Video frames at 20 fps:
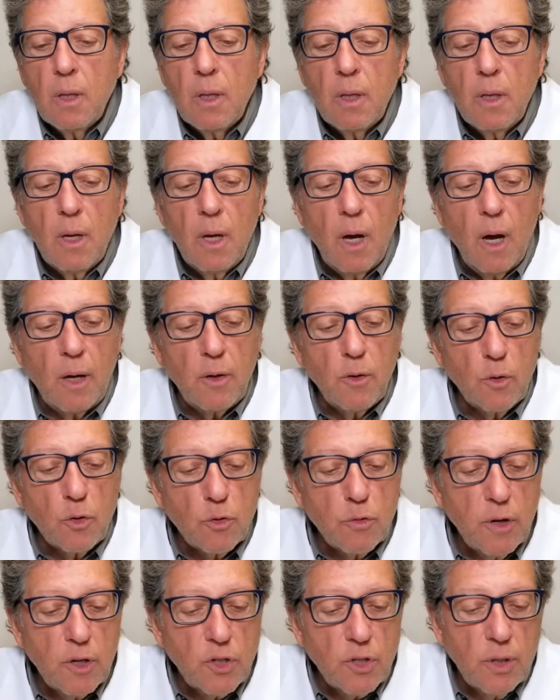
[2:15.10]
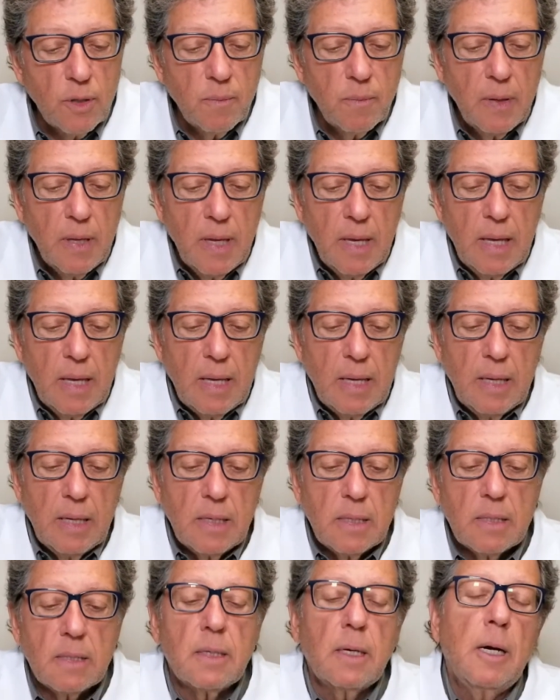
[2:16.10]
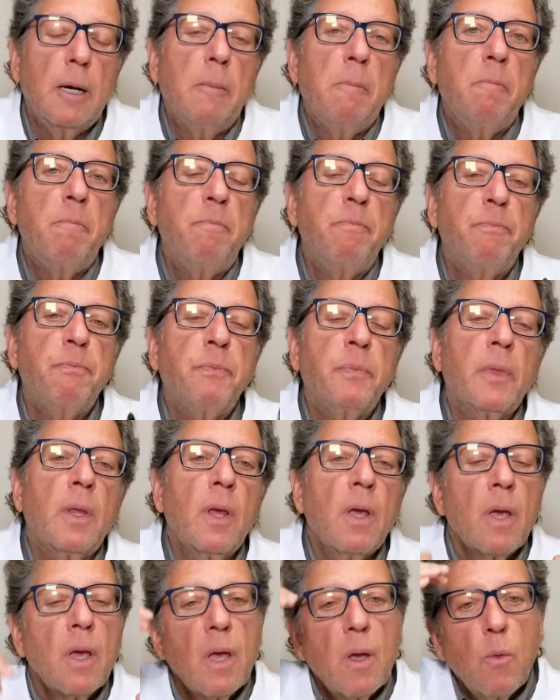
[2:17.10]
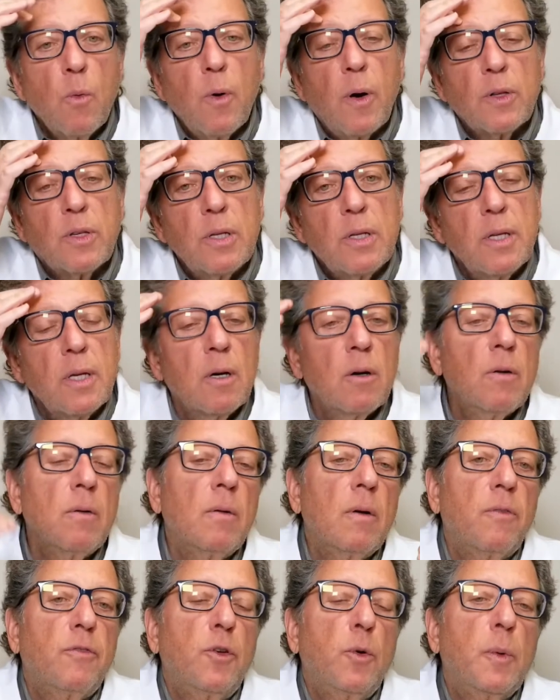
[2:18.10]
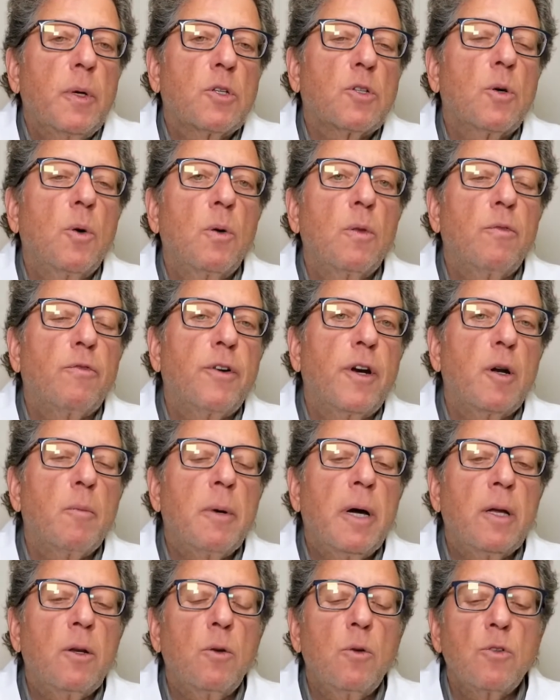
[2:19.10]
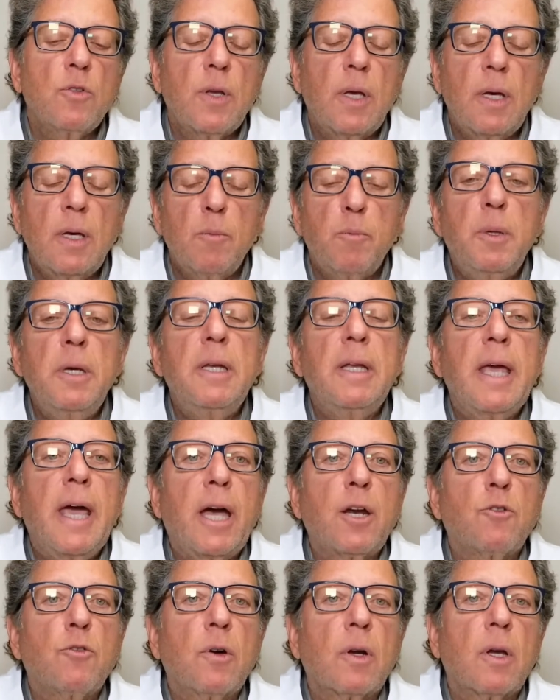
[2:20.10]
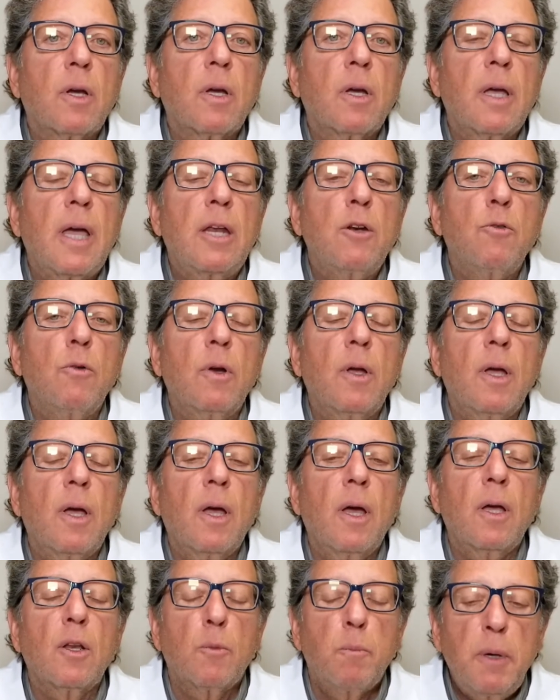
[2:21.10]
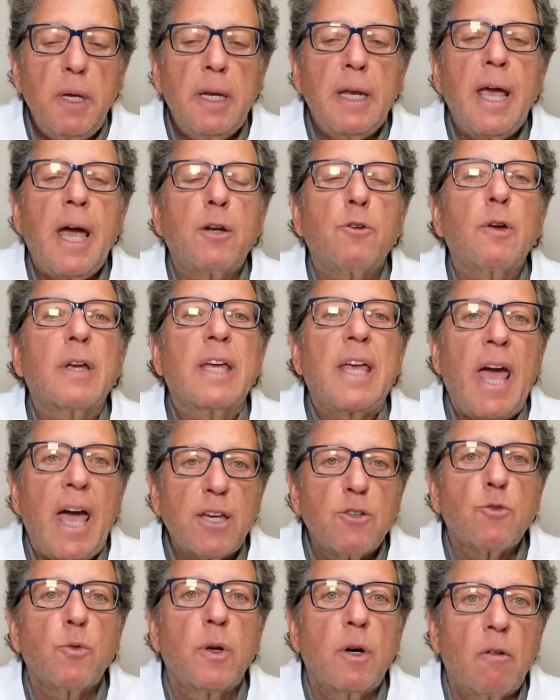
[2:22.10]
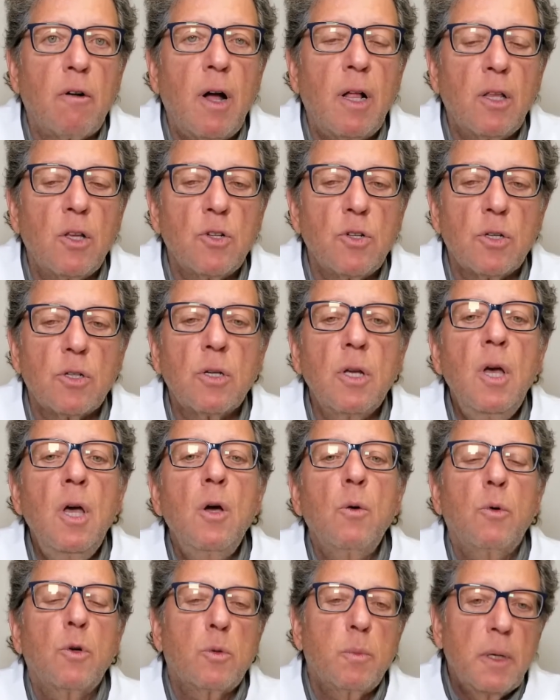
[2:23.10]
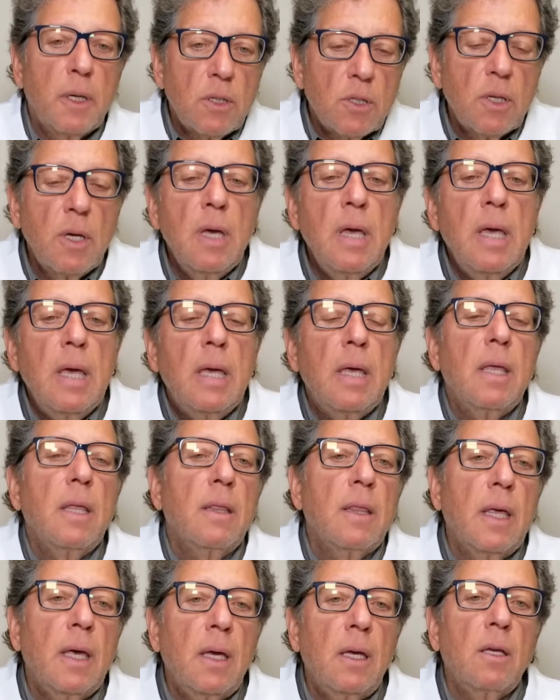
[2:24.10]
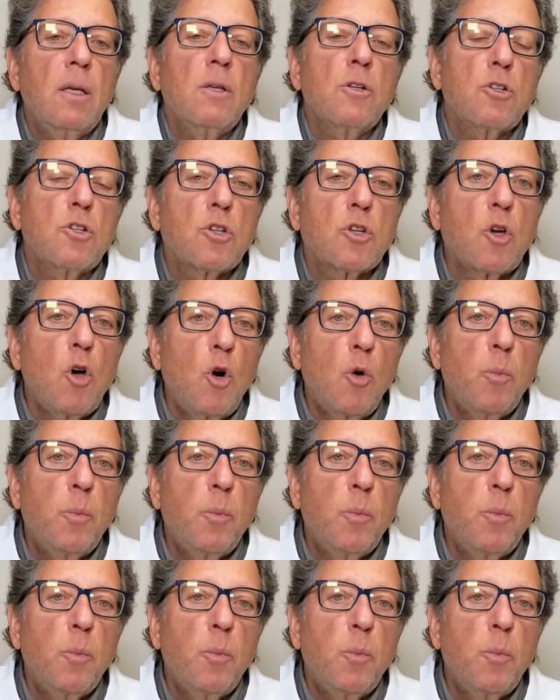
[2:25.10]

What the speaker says: on nutrition is, we were out to dinner a few weeks ago with a friend of mine who's a pediatric gastroenterologist, which means they scope